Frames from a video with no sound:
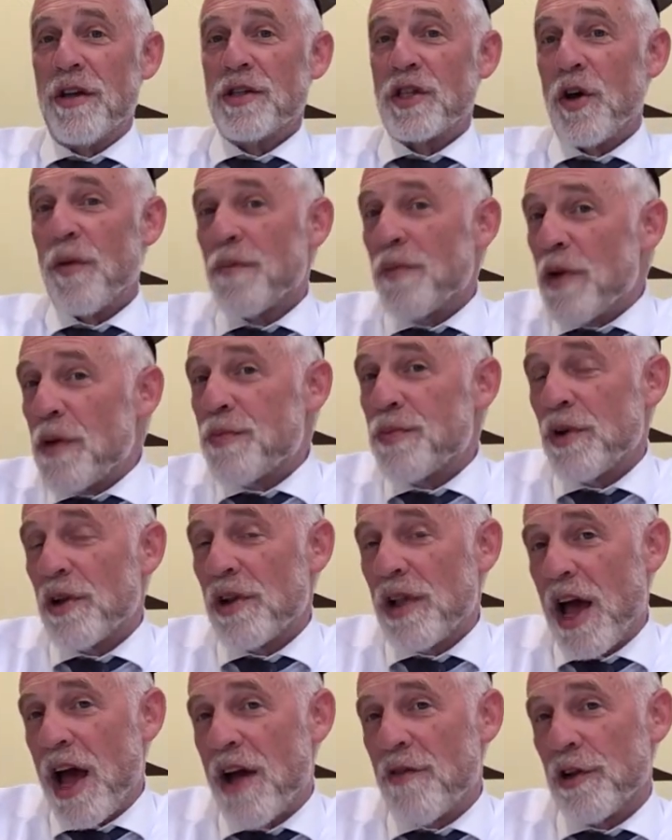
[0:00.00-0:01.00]
Some
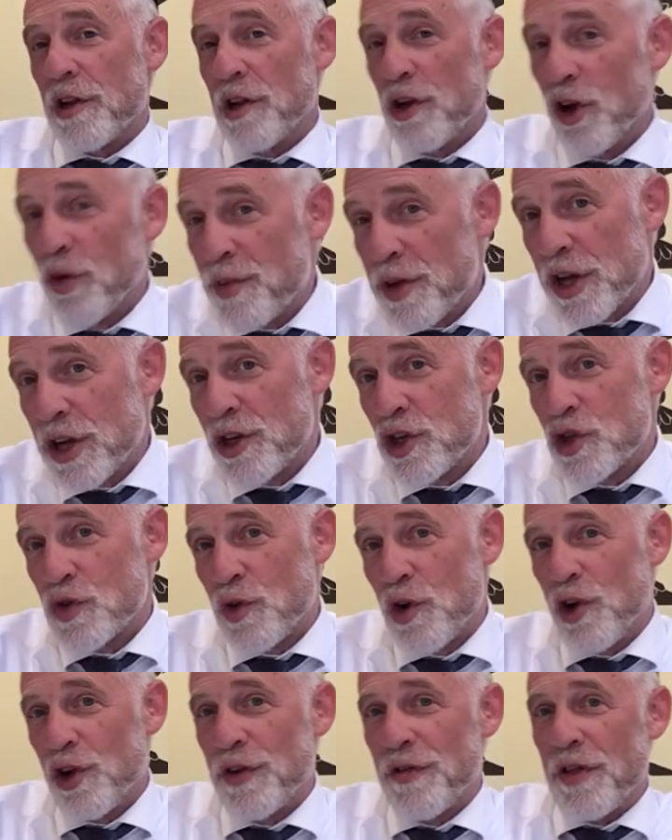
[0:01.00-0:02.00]
people have a little bit
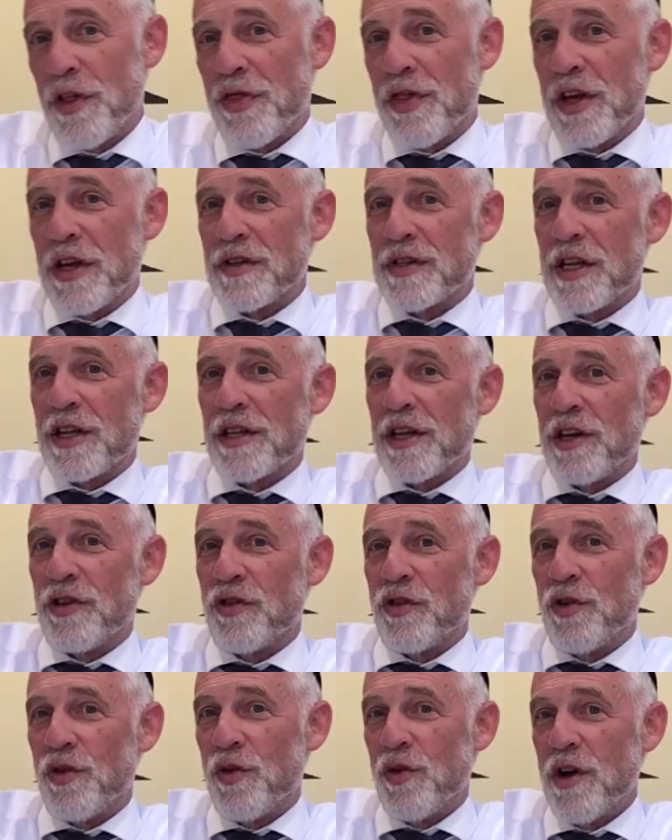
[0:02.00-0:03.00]
control of the things that they
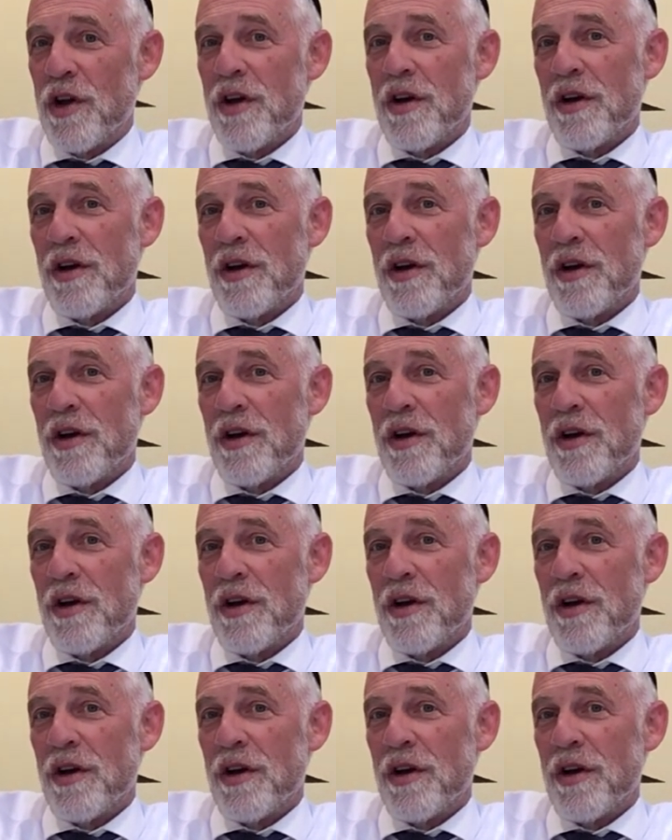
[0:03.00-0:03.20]
do,